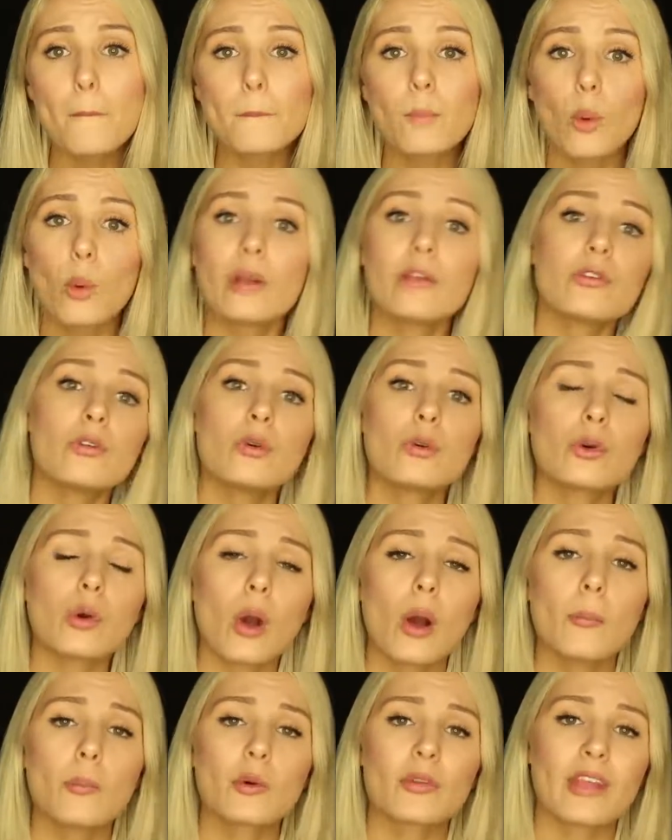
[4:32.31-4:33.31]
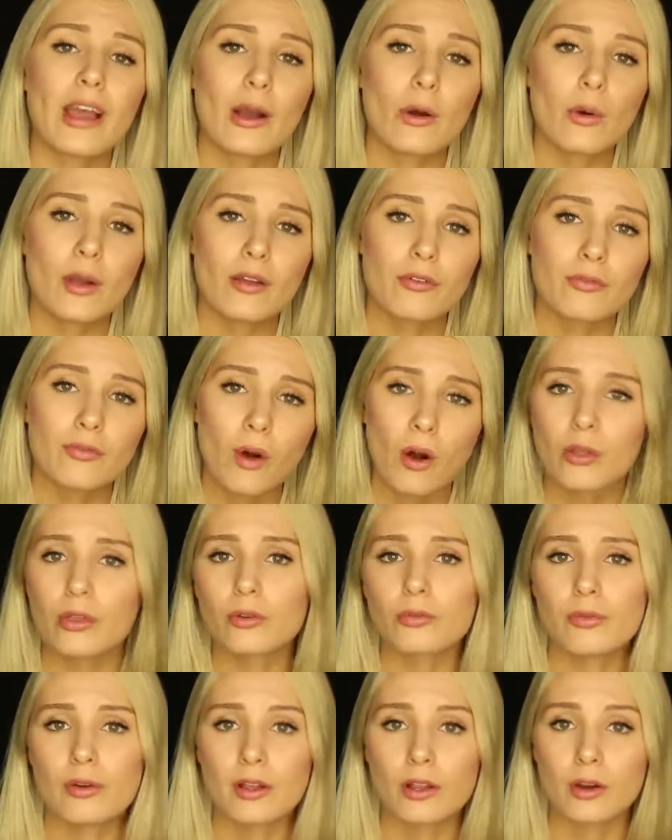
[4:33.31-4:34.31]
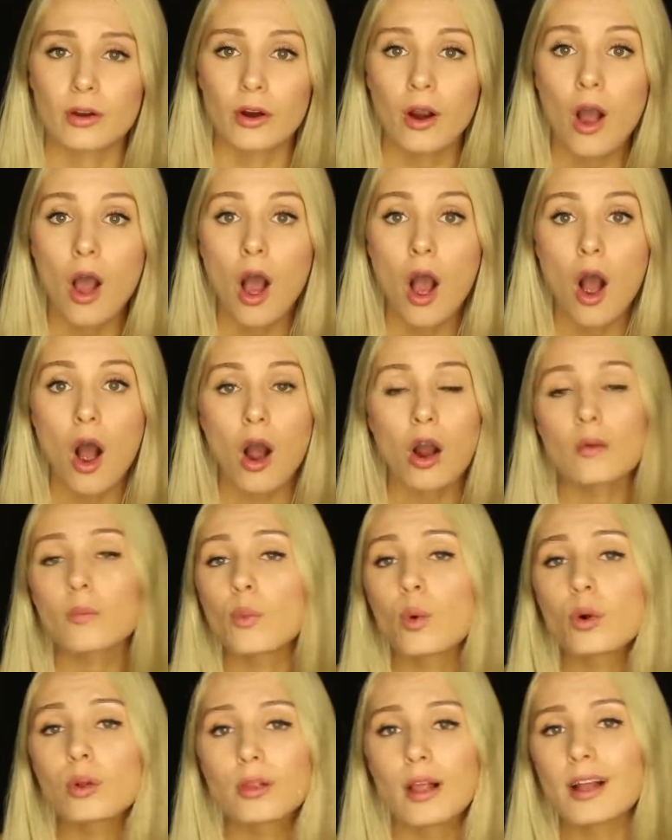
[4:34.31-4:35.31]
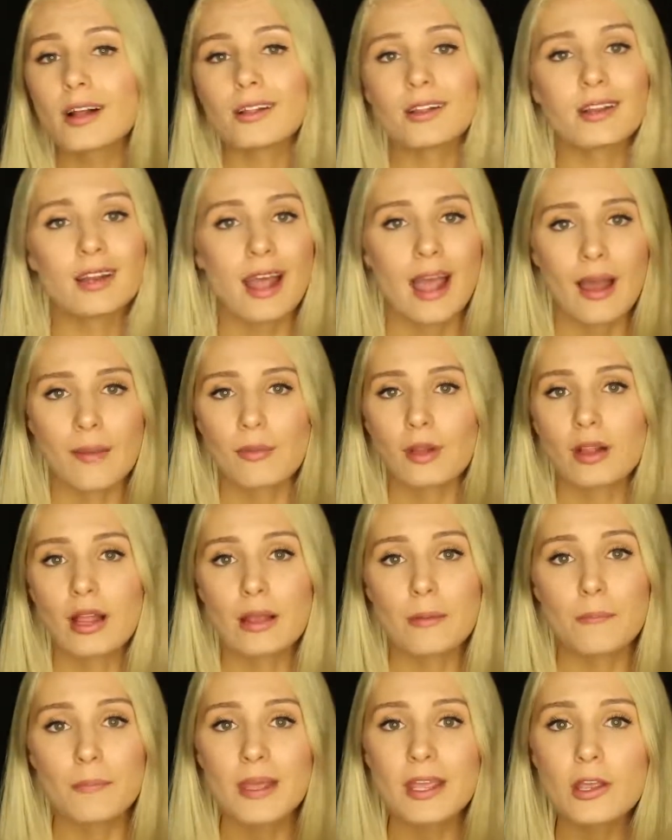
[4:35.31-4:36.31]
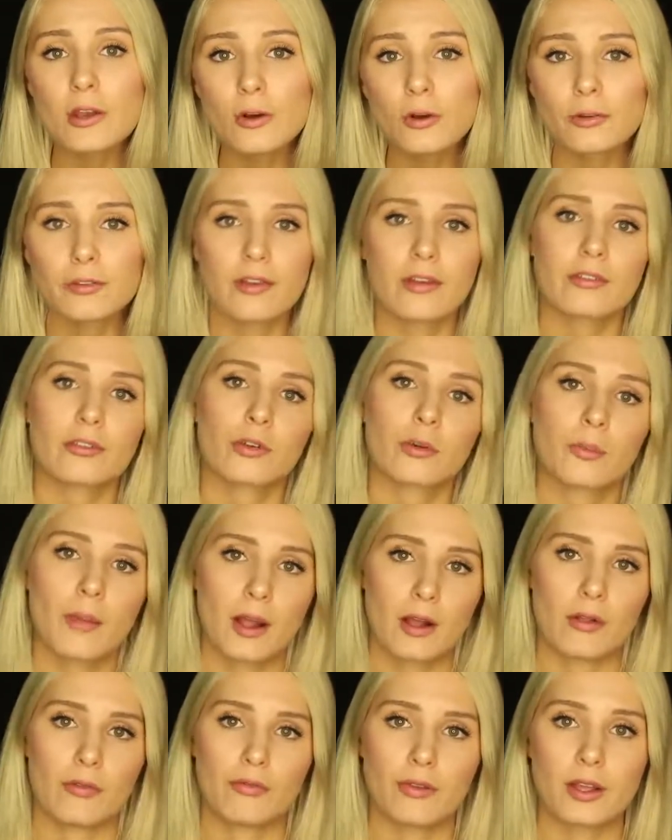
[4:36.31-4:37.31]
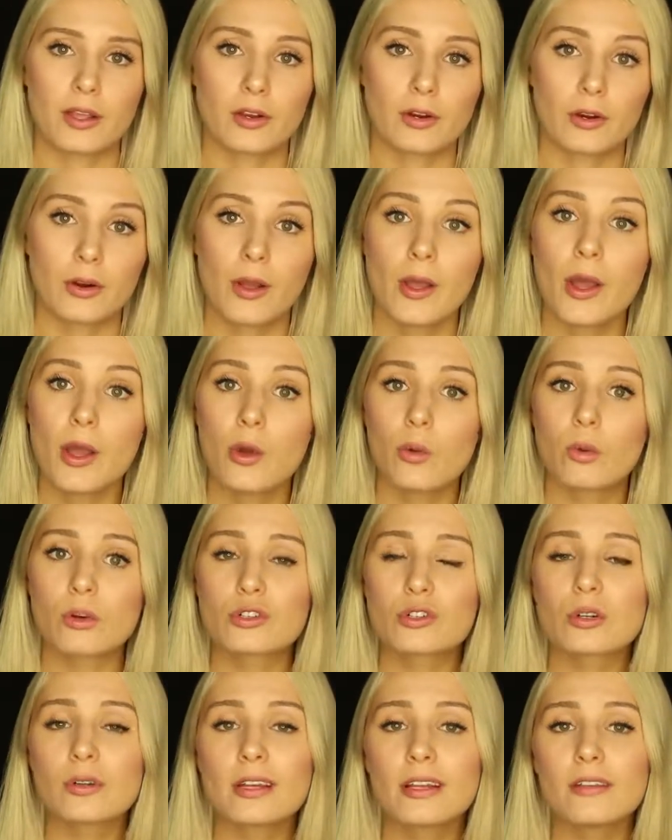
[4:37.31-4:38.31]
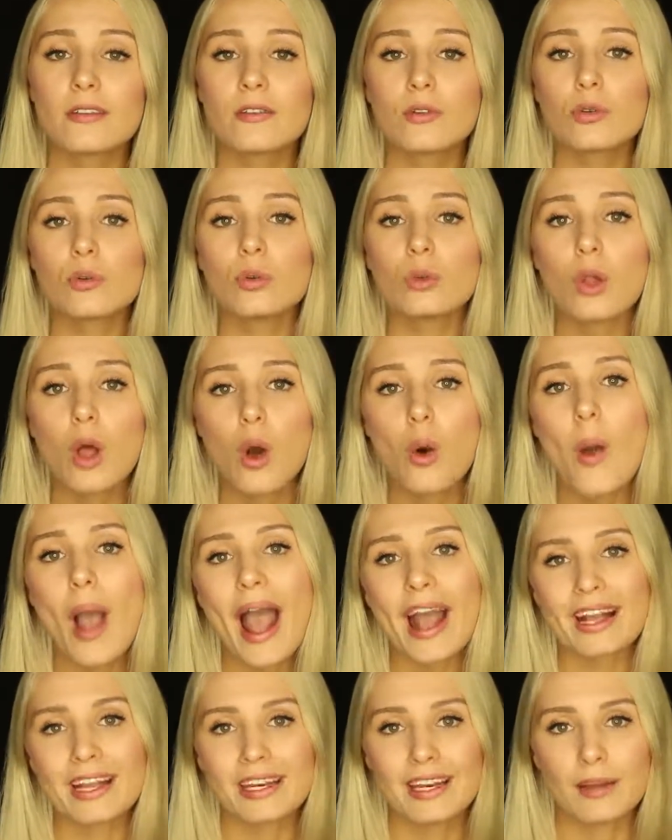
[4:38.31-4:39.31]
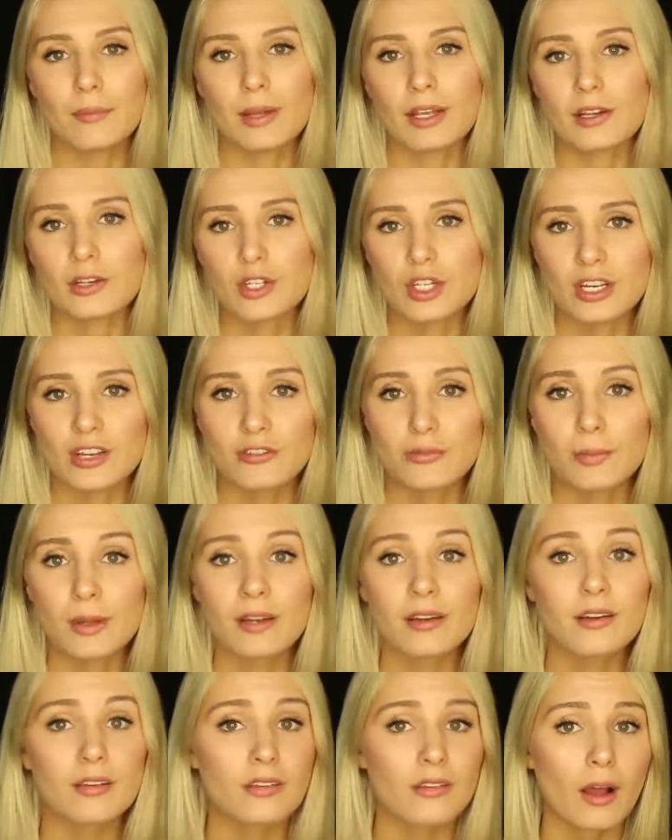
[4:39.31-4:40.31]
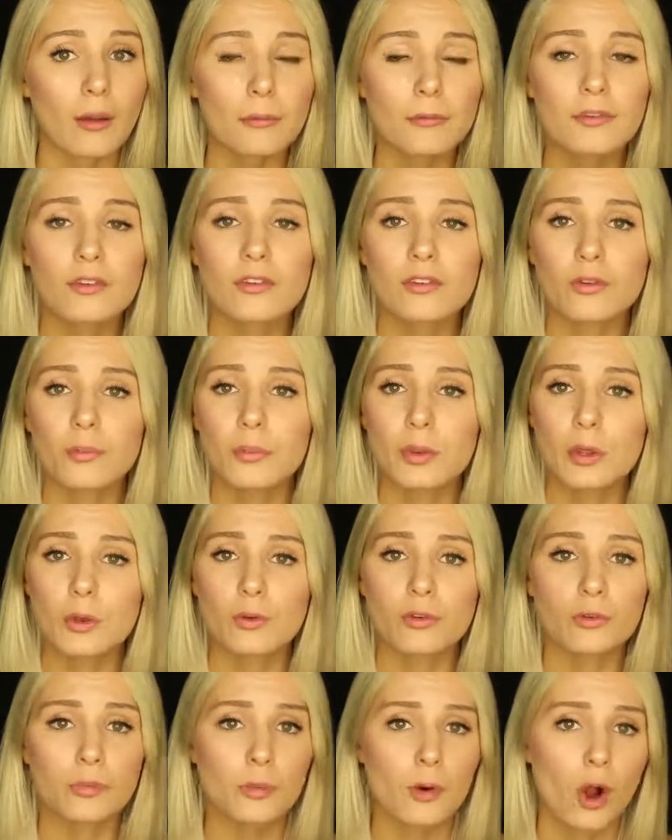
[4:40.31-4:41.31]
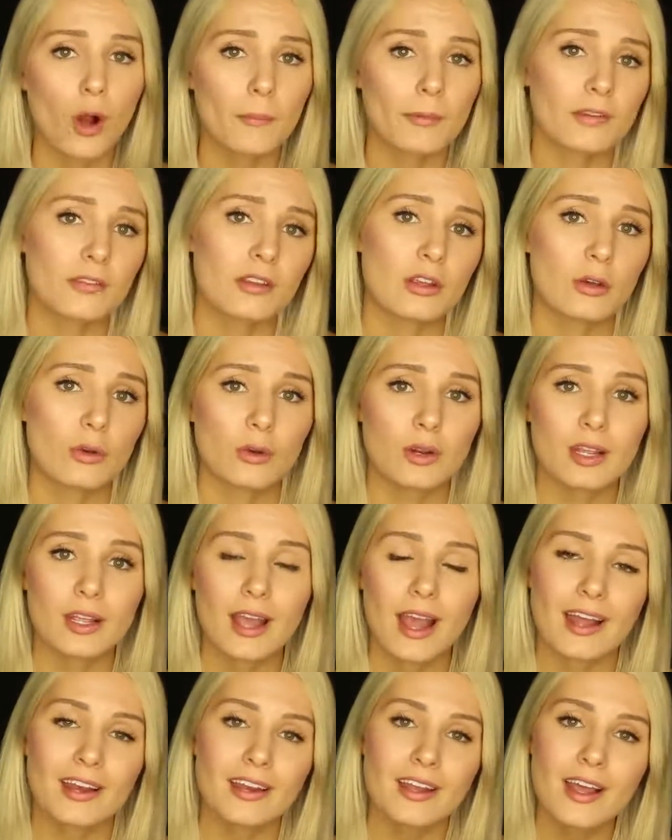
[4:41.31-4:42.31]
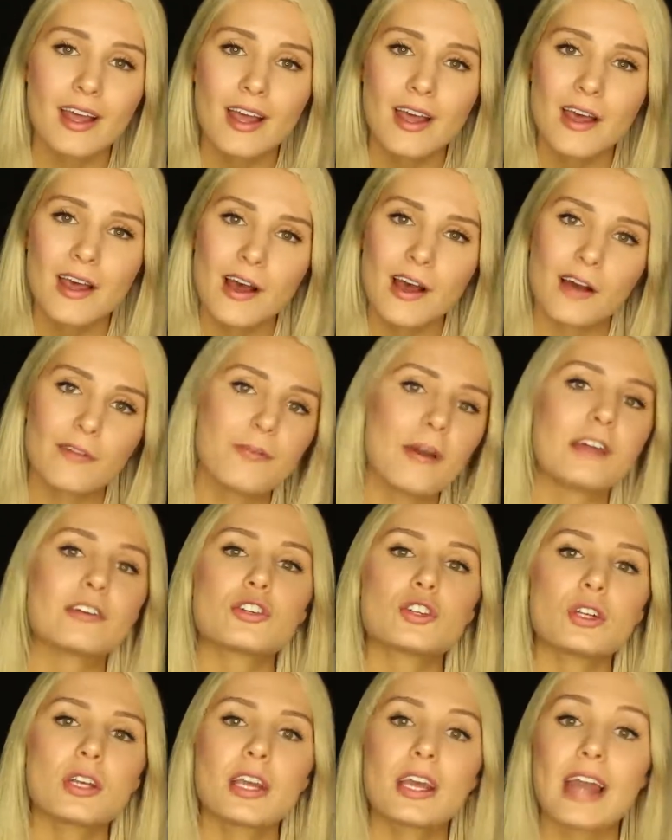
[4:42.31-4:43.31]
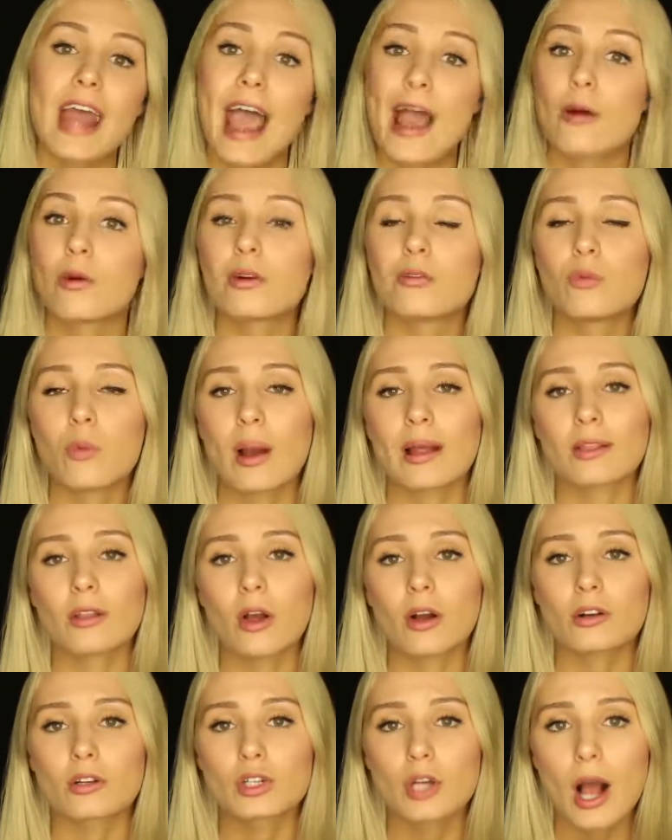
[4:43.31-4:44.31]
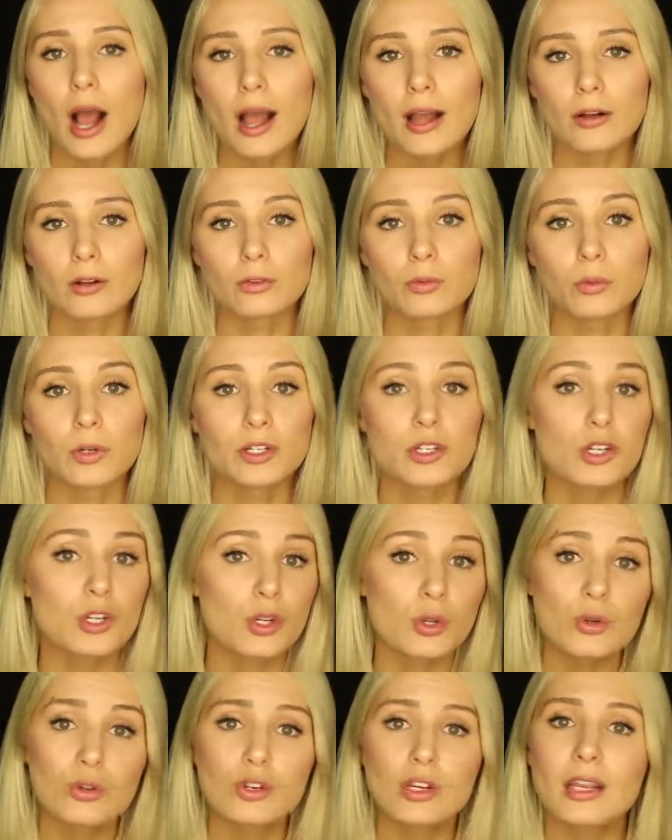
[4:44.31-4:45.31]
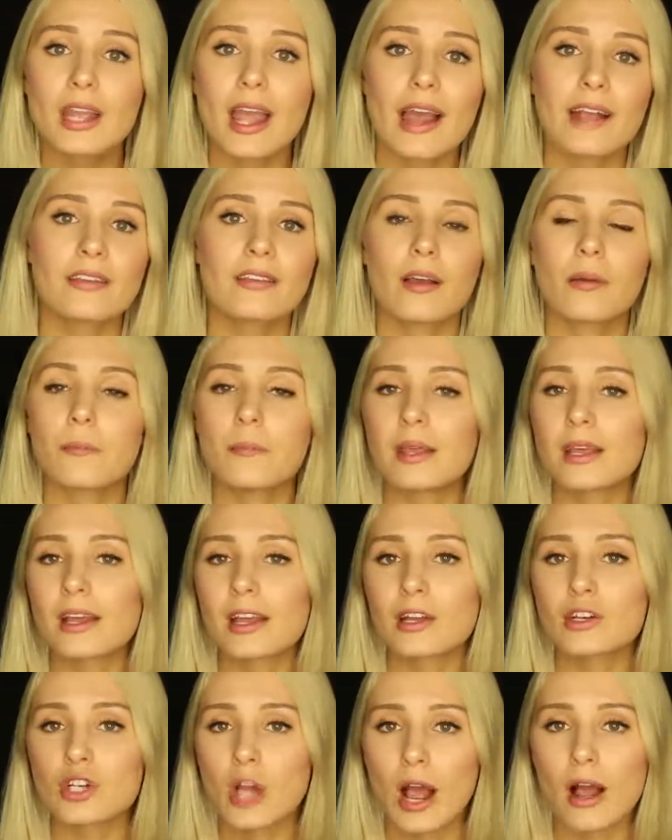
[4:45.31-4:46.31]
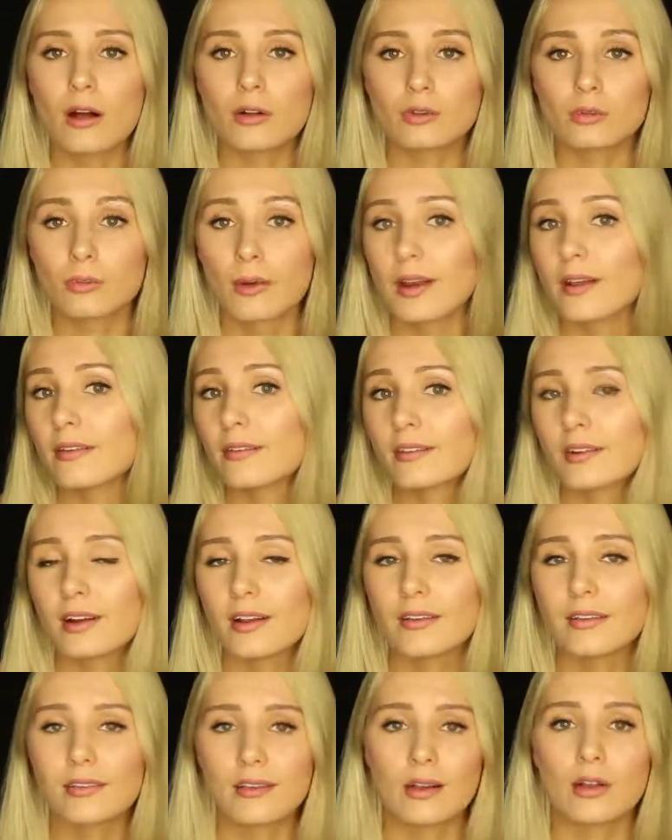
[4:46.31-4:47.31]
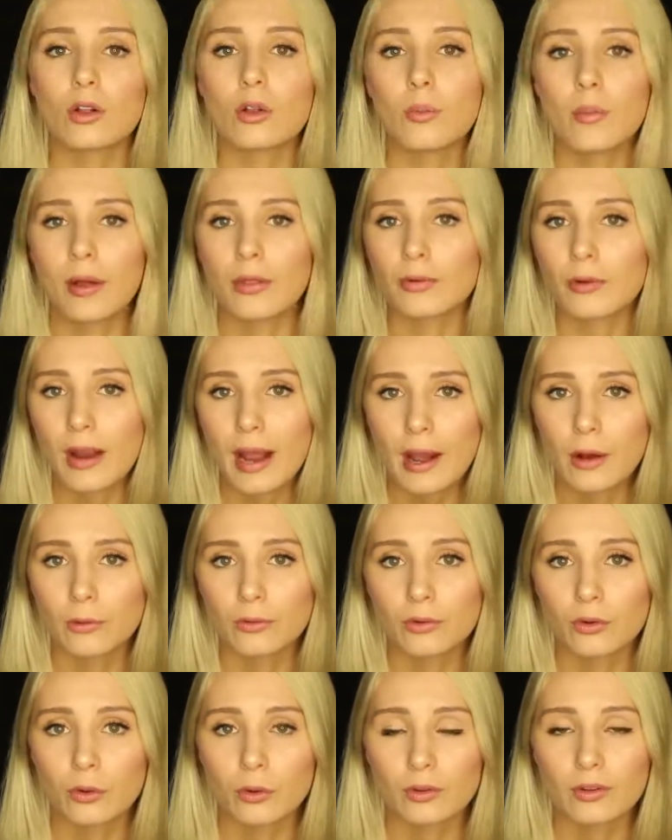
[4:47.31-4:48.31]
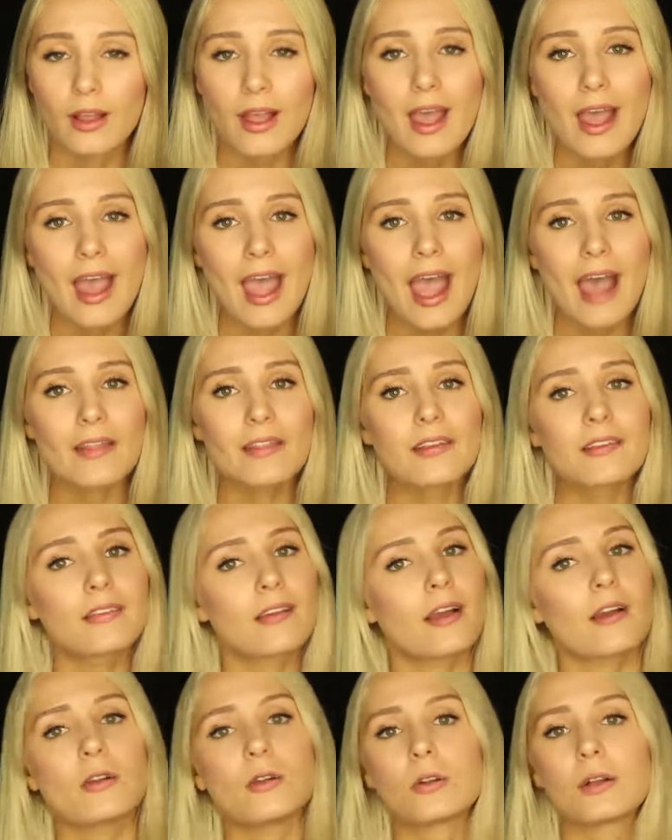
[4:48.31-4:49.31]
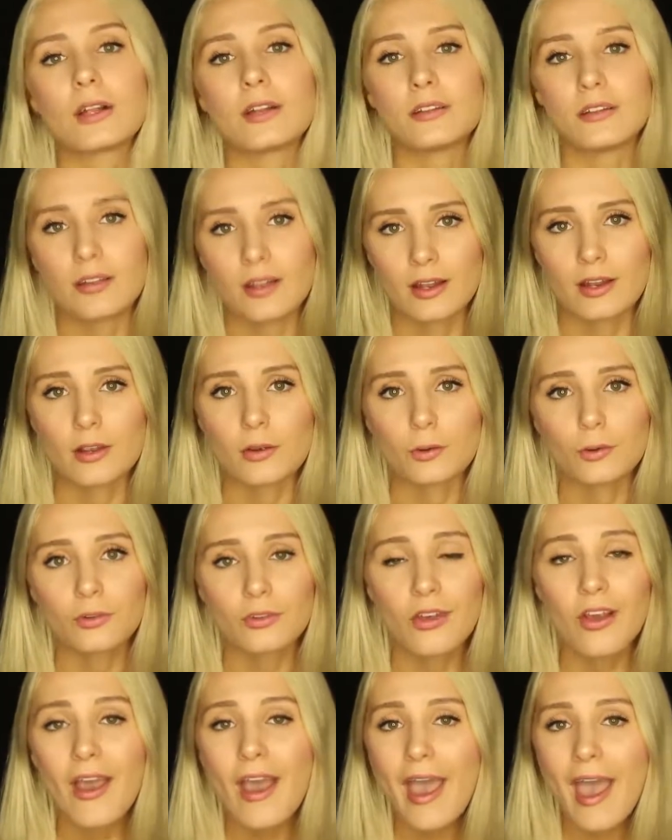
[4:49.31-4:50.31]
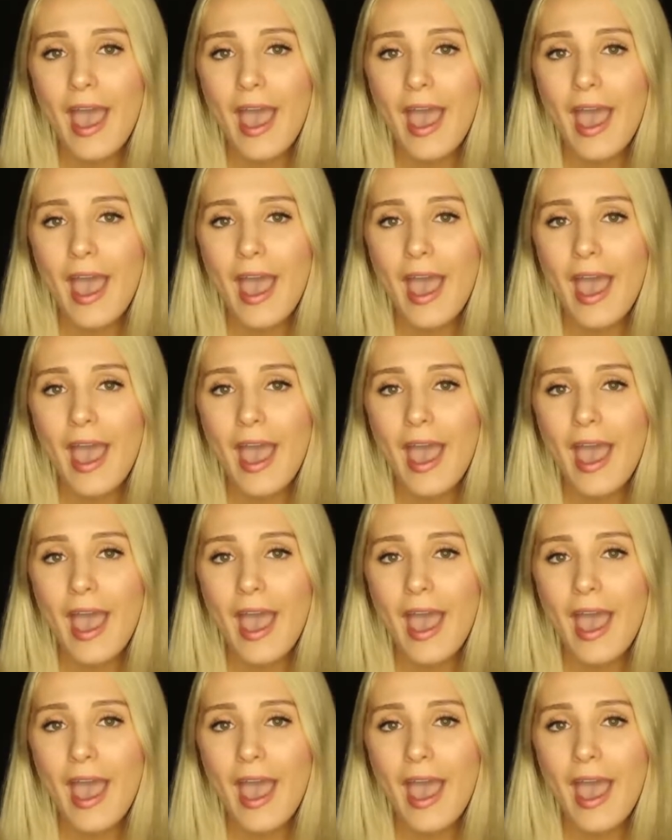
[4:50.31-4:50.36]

Boys who grew up without a father figure are more likely to emulate peers as their male figure, which leads to low academic achievement, substance abuse, promiscuity, and eventually an out-of-wedlock child, which usually ends up being a child raised in a single-mother household, and the cycle continues.